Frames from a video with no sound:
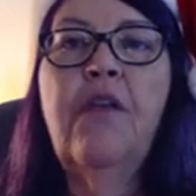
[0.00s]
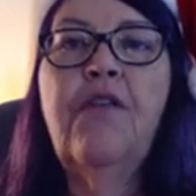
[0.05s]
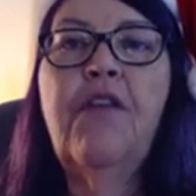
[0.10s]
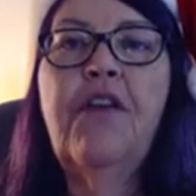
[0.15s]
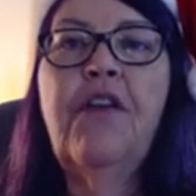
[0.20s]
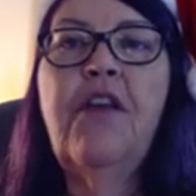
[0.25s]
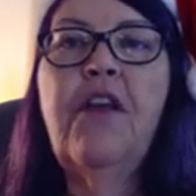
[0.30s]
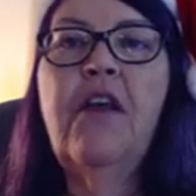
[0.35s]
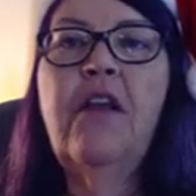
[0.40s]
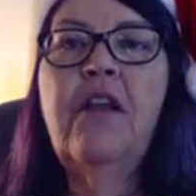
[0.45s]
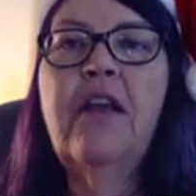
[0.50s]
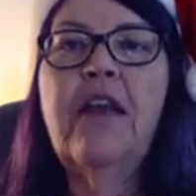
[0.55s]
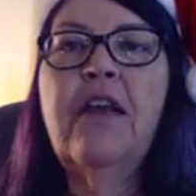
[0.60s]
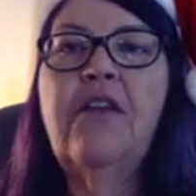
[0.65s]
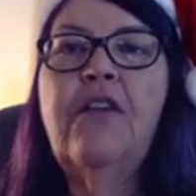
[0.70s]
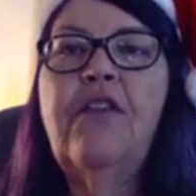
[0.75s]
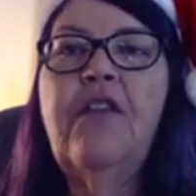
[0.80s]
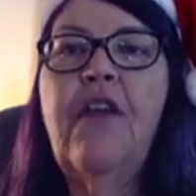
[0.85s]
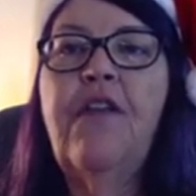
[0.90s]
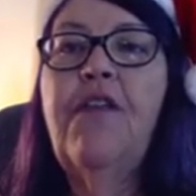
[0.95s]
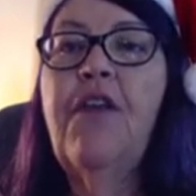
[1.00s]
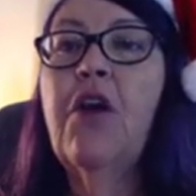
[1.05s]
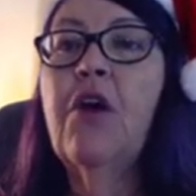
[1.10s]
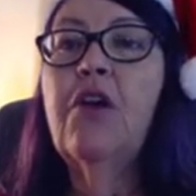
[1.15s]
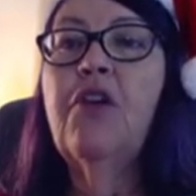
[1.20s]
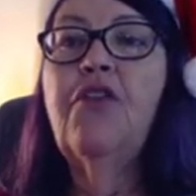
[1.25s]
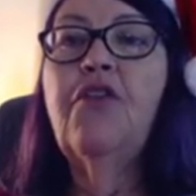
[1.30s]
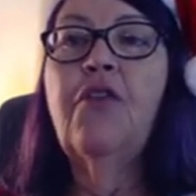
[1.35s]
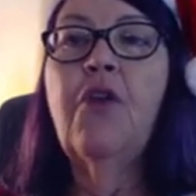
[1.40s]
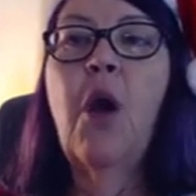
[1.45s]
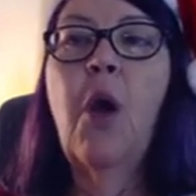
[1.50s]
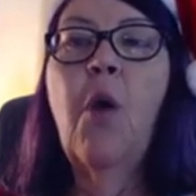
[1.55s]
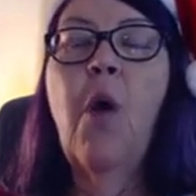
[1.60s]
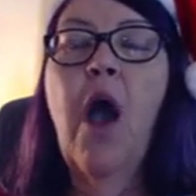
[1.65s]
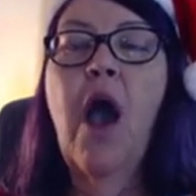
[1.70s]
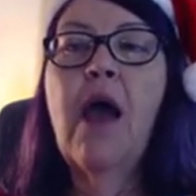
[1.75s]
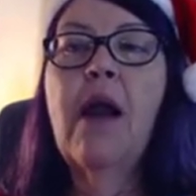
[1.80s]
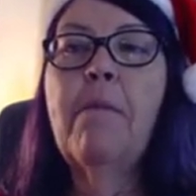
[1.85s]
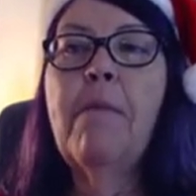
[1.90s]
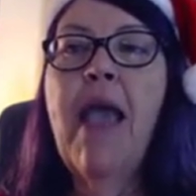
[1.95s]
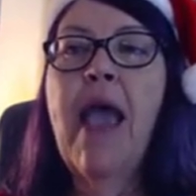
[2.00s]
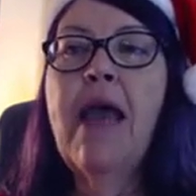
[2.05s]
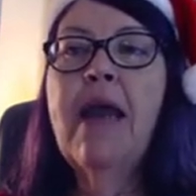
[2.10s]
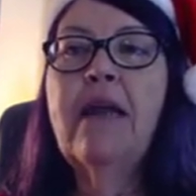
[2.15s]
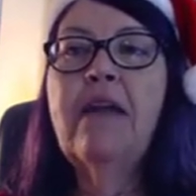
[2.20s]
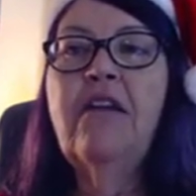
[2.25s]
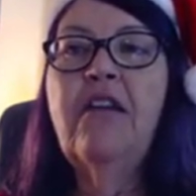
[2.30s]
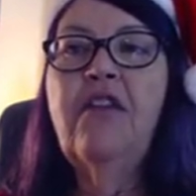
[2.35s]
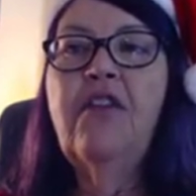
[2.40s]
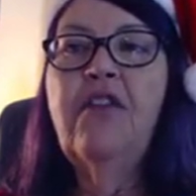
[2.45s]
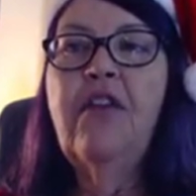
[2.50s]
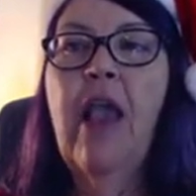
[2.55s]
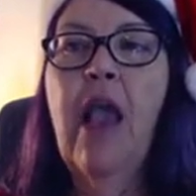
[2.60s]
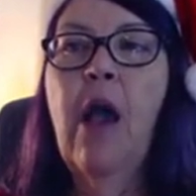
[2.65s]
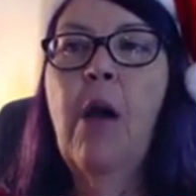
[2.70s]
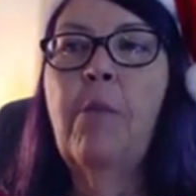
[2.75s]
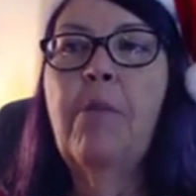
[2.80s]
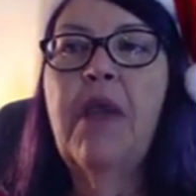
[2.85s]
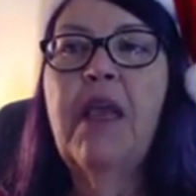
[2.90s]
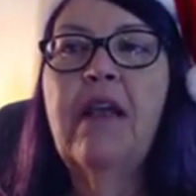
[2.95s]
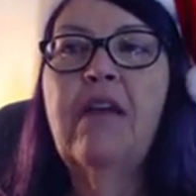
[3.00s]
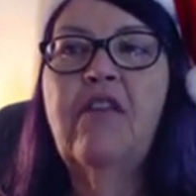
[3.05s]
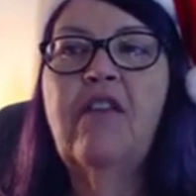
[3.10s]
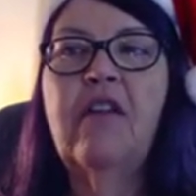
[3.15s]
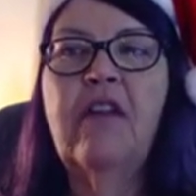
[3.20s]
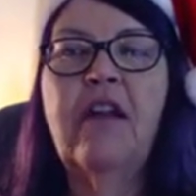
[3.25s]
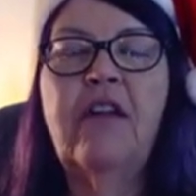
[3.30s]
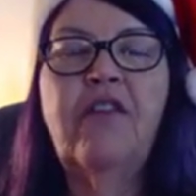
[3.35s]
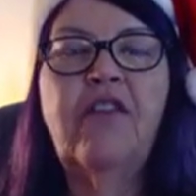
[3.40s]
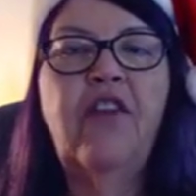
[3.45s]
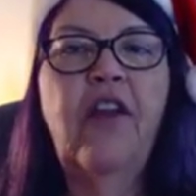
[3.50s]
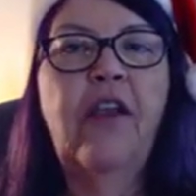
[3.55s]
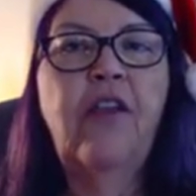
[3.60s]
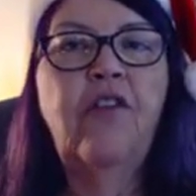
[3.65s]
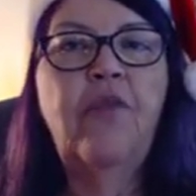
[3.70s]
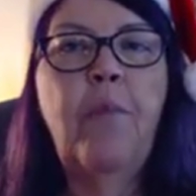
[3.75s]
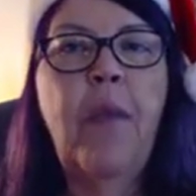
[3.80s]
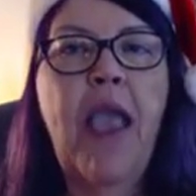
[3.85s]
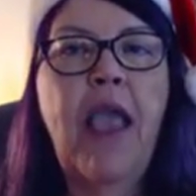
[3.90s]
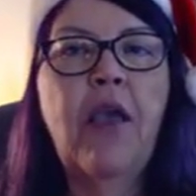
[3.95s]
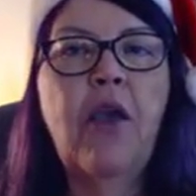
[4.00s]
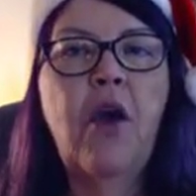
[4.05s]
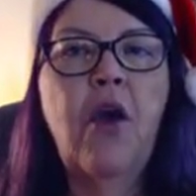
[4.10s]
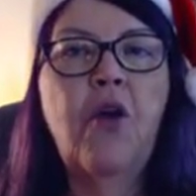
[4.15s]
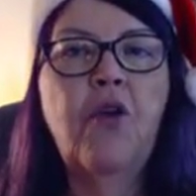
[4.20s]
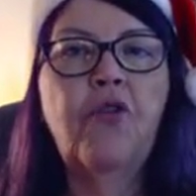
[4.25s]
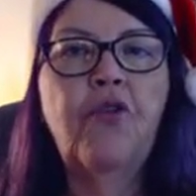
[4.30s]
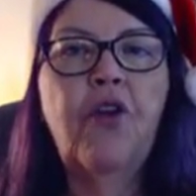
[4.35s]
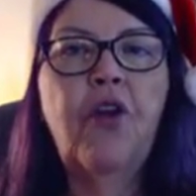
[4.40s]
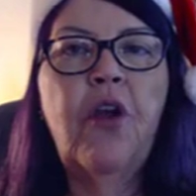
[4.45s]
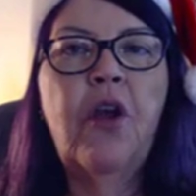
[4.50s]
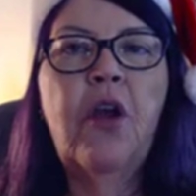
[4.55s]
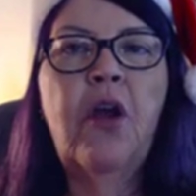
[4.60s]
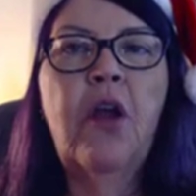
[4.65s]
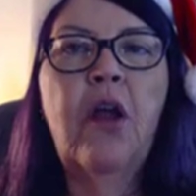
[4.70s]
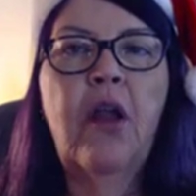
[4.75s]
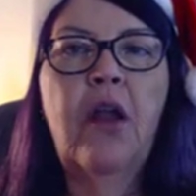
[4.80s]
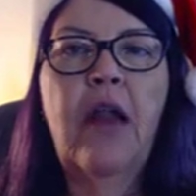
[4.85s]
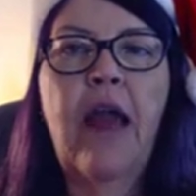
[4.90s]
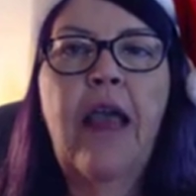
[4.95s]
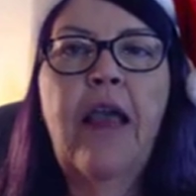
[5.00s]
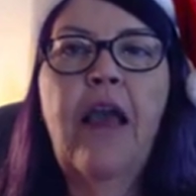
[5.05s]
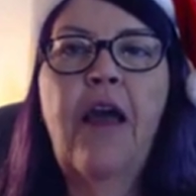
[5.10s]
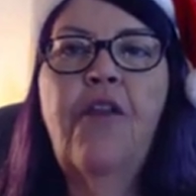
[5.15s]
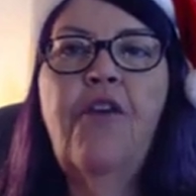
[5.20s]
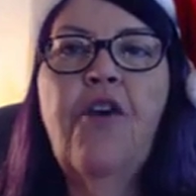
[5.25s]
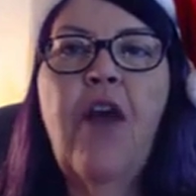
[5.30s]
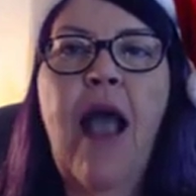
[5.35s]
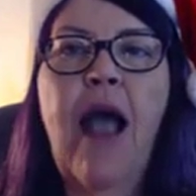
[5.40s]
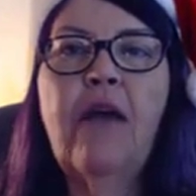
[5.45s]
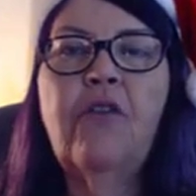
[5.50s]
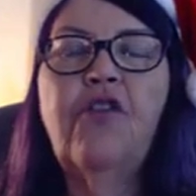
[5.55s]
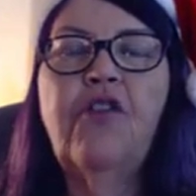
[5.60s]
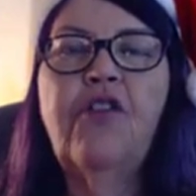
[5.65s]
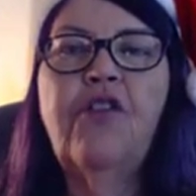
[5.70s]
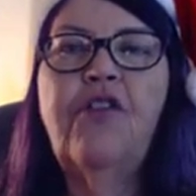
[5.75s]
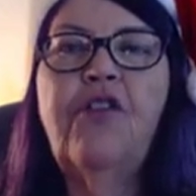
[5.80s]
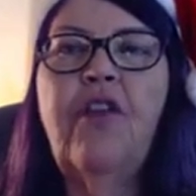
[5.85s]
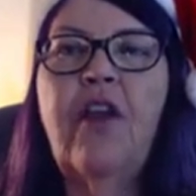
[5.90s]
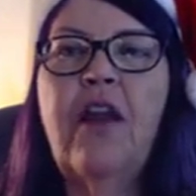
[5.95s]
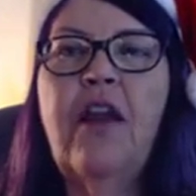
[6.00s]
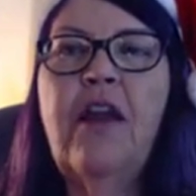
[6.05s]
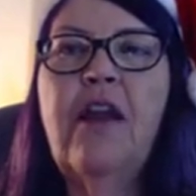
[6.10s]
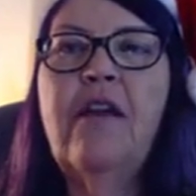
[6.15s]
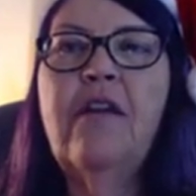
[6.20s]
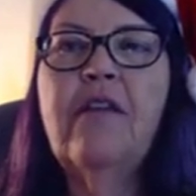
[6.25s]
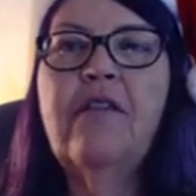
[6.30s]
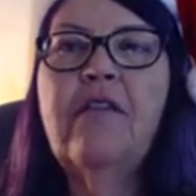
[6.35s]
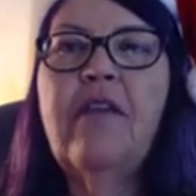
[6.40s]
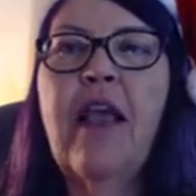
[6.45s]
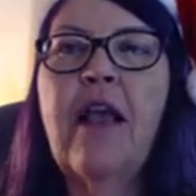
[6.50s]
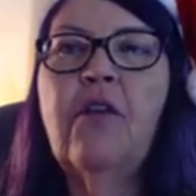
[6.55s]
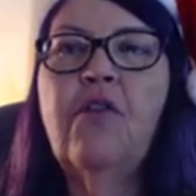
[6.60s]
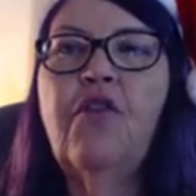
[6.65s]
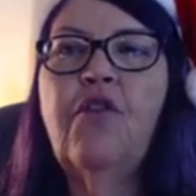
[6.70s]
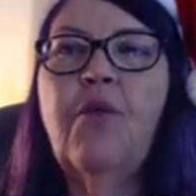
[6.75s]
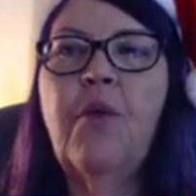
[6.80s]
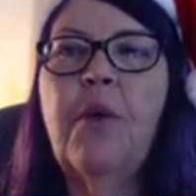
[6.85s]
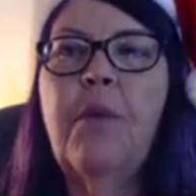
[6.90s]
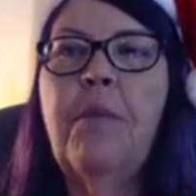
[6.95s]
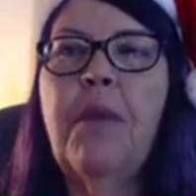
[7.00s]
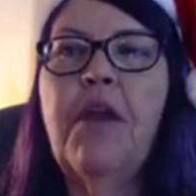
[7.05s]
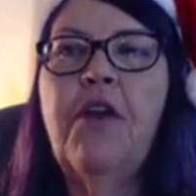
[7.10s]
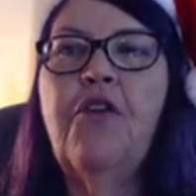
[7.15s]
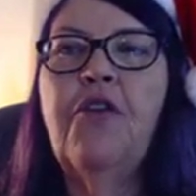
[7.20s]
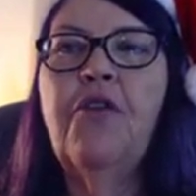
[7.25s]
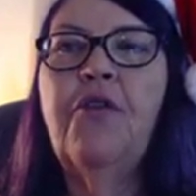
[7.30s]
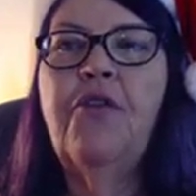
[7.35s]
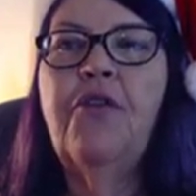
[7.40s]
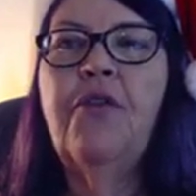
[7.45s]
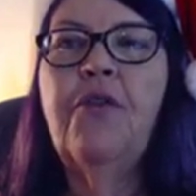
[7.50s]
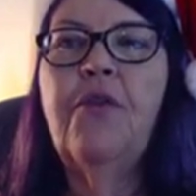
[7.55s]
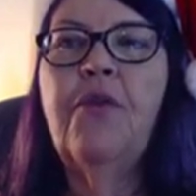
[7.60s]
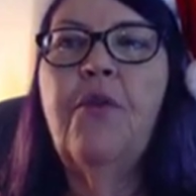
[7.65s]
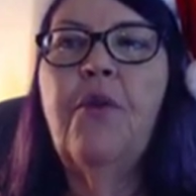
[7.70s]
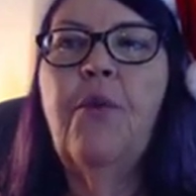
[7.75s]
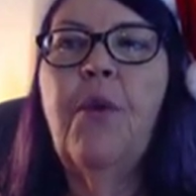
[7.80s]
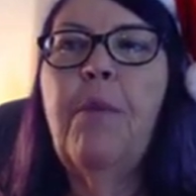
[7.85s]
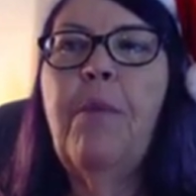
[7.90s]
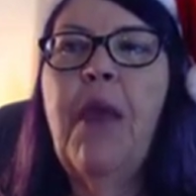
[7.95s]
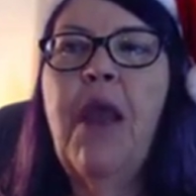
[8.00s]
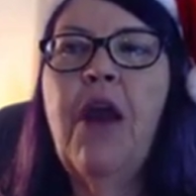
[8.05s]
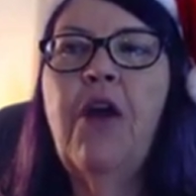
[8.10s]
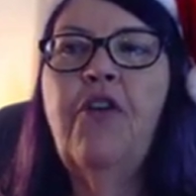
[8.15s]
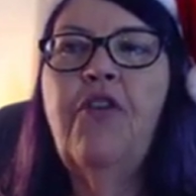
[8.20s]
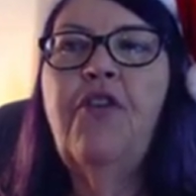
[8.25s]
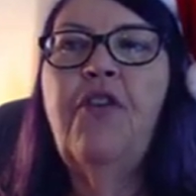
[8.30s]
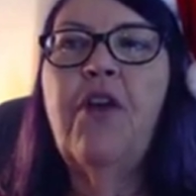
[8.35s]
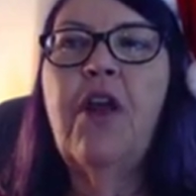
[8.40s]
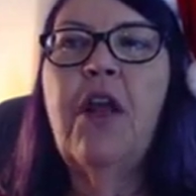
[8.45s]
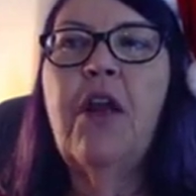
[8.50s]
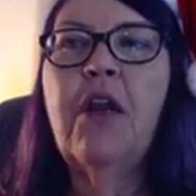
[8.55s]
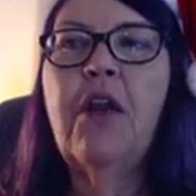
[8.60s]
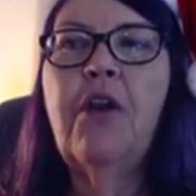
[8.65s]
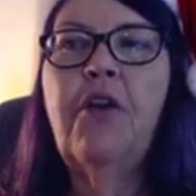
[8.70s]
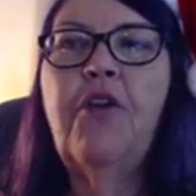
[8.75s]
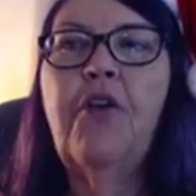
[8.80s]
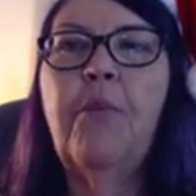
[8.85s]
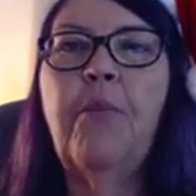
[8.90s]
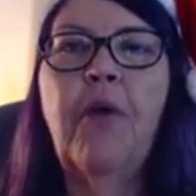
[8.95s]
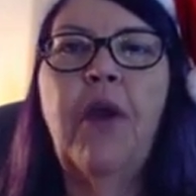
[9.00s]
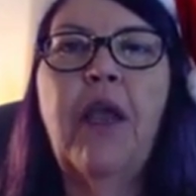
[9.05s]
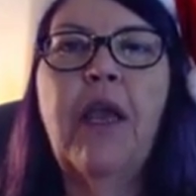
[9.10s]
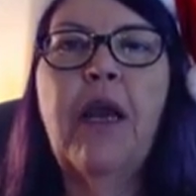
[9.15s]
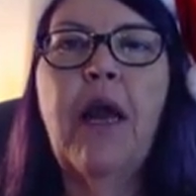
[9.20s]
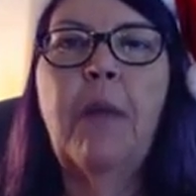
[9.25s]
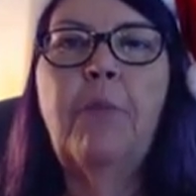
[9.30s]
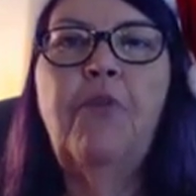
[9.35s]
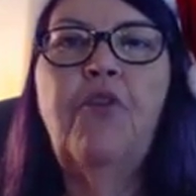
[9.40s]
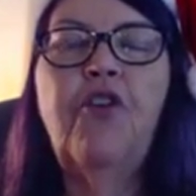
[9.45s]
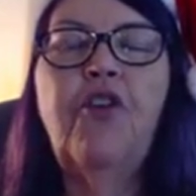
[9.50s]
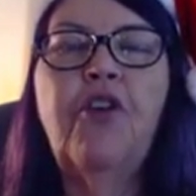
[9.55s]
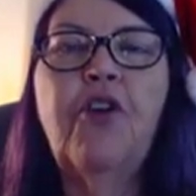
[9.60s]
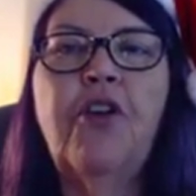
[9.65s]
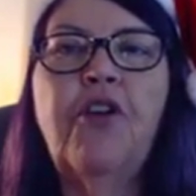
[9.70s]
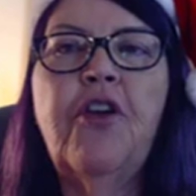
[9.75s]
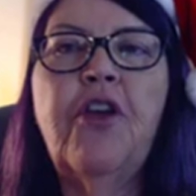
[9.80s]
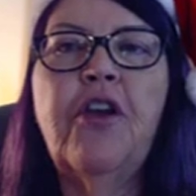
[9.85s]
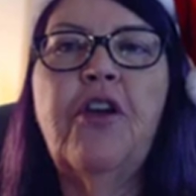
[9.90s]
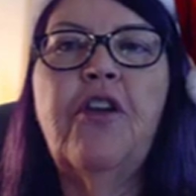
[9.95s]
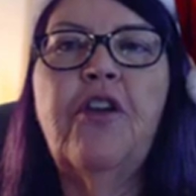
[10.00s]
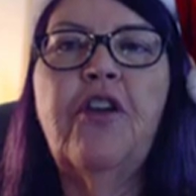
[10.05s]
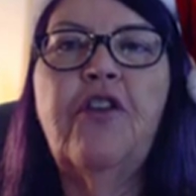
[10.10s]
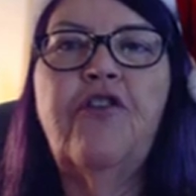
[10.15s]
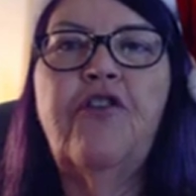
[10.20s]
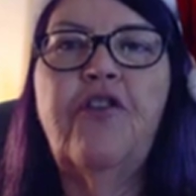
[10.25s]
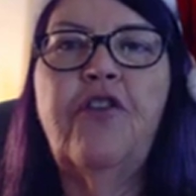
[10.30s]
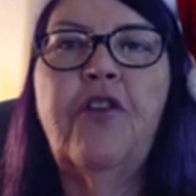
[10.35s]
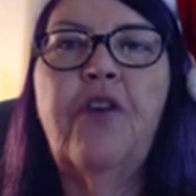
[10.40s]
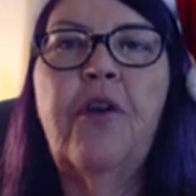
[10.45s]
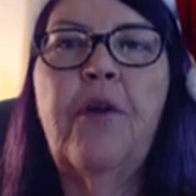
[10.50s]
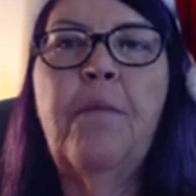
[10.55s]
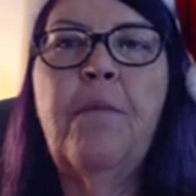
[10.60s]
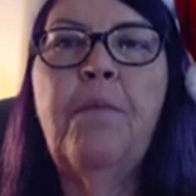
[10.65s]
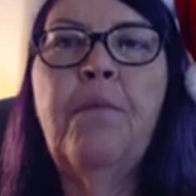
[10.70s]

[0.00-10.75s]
The deal is that there is no automatic discount because the listing is bank owned. Like other houses, any discounts would be due to repairs needed to bring it up to good condition.